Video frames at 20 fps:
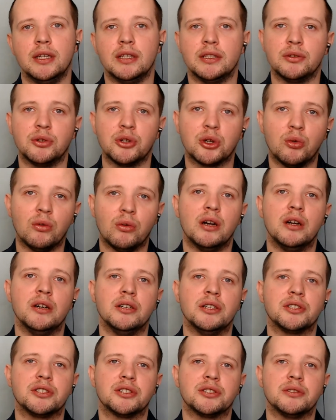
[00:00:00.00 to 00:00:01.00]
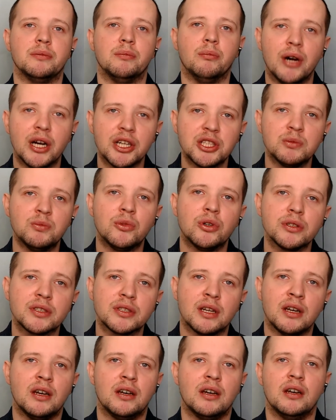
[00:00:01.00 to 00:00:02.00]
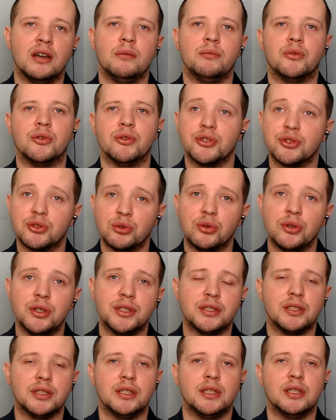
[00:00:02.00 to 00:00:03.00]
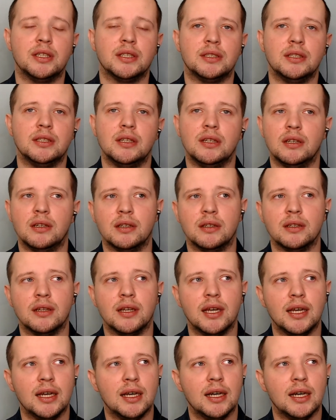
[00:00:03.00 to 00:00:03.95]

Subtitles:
it requires much more time, resources, and